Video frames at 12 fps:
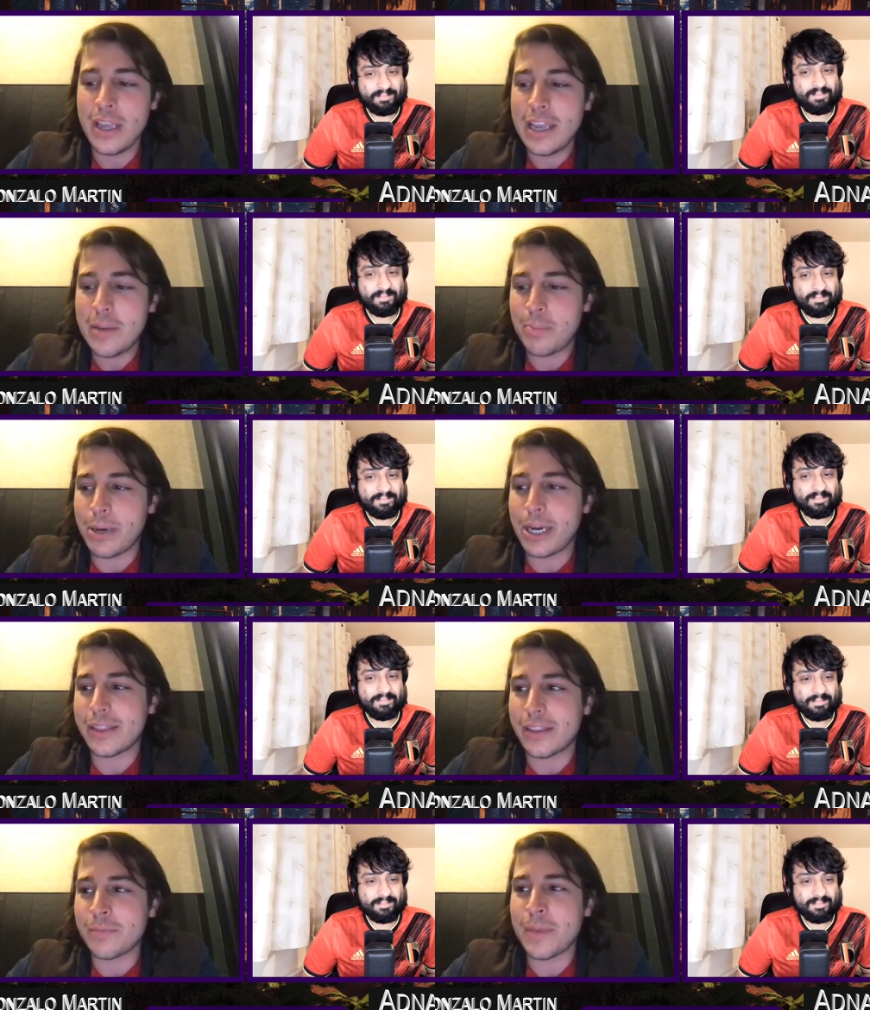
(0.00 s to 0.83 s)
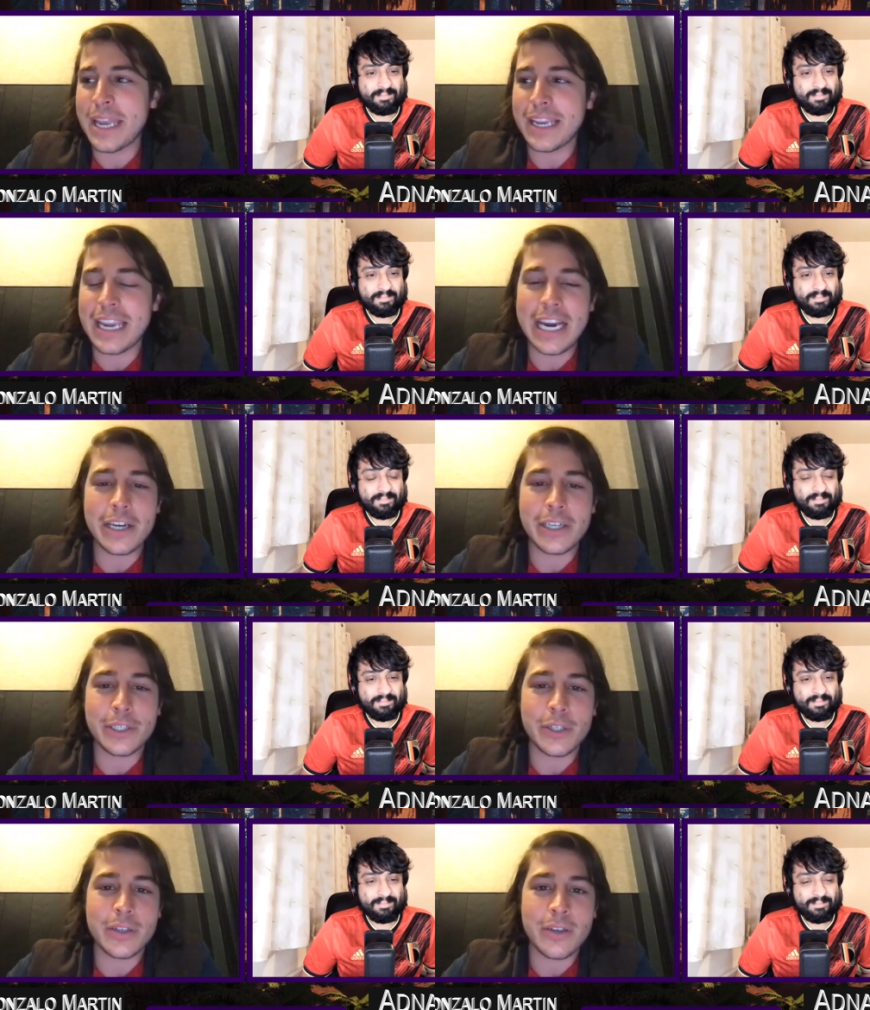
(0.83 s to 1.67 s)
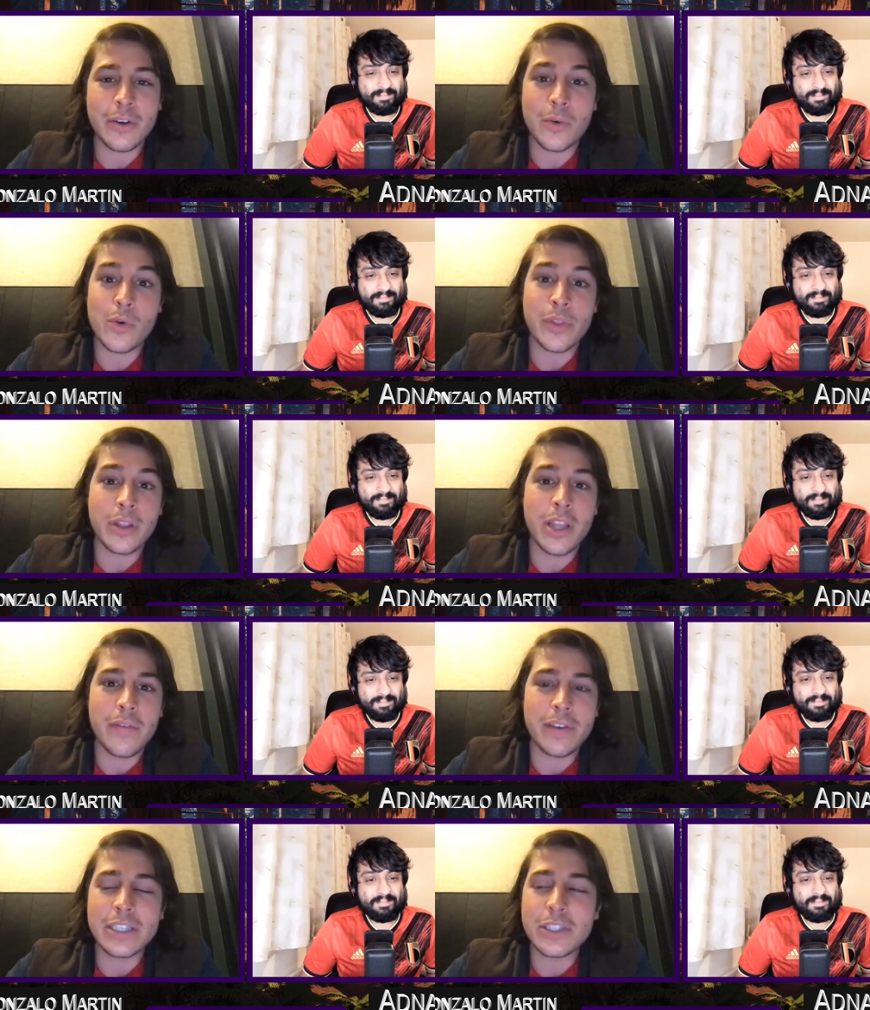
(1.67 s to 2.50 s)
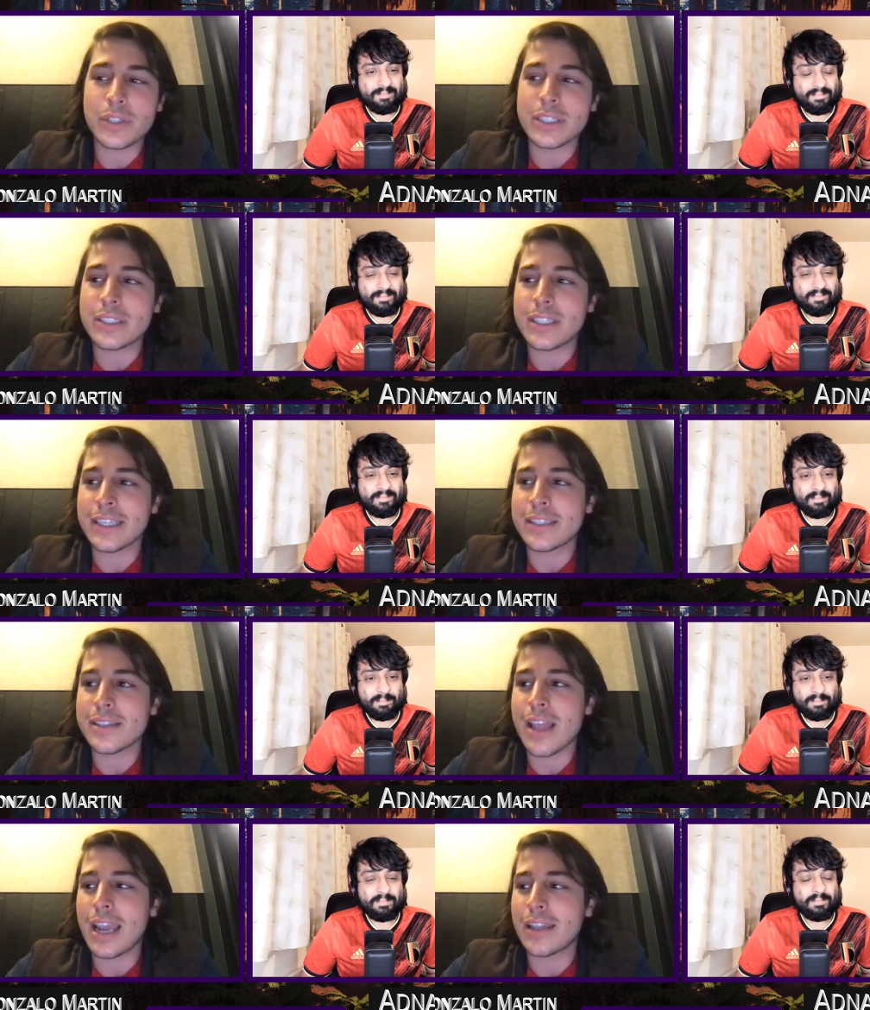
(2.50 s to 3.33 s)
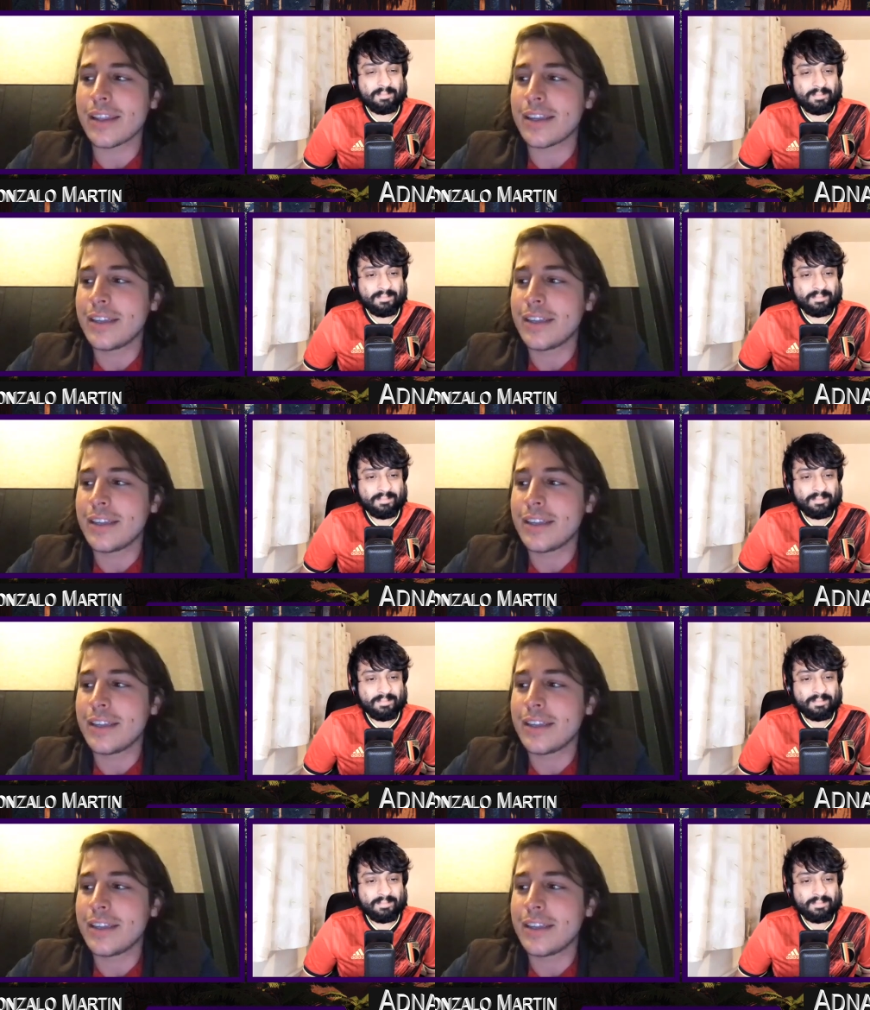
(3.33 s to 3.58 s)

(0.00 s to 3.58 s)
Speaker 1: but the main character or the love interest is Lyla.